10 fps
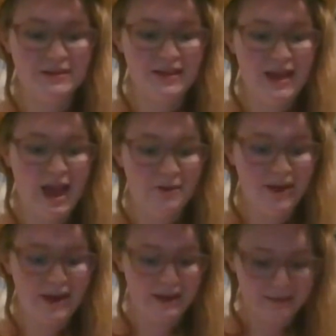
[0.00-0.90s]
how
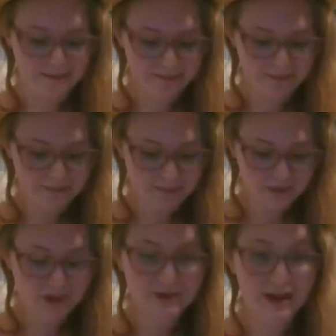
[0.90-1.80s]
I
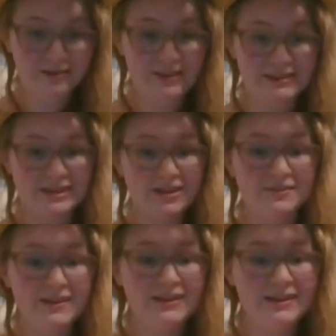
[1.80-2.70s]
drilled out the center of
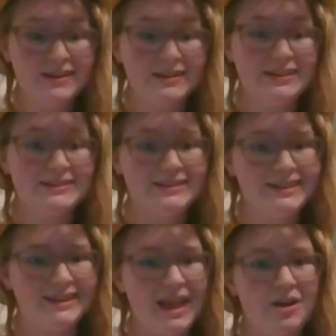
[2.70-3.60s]
it doesn't
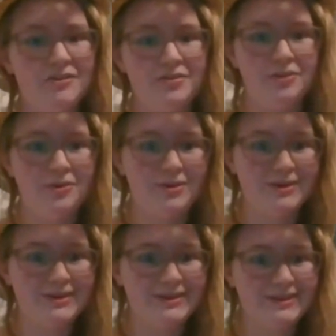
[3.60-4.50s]
allow for
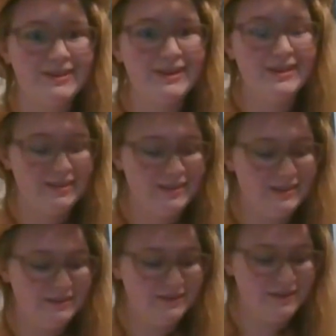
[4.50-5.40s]

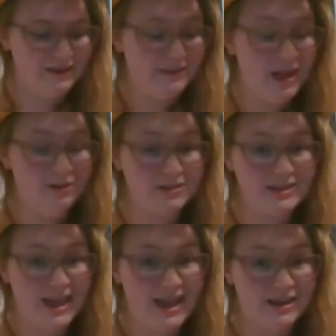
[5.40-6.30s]
the flowers
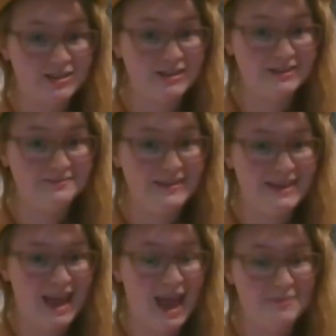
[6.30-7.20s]
to actually be
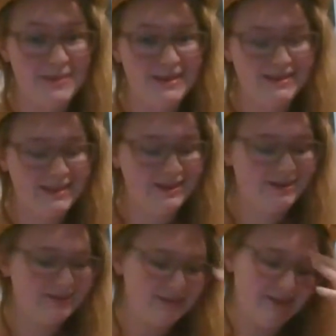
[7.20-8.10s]
happy in
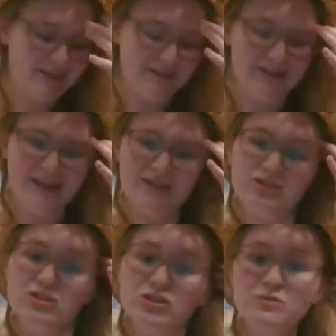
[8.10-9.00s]
there. It's
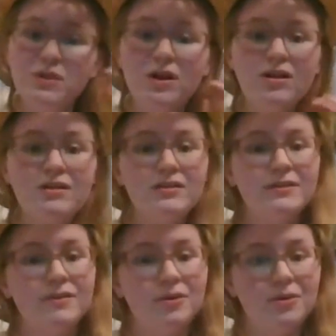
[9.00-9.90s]
too small
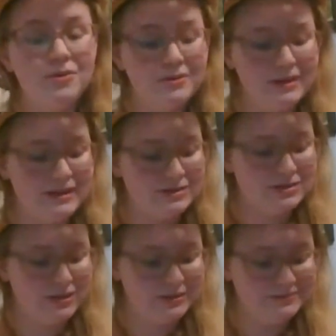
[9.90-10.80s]
of a hole, and
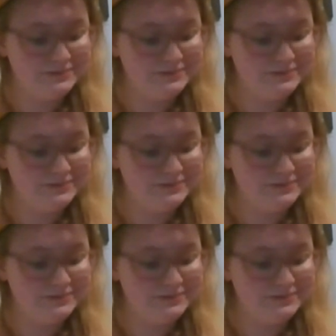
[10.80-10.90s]
so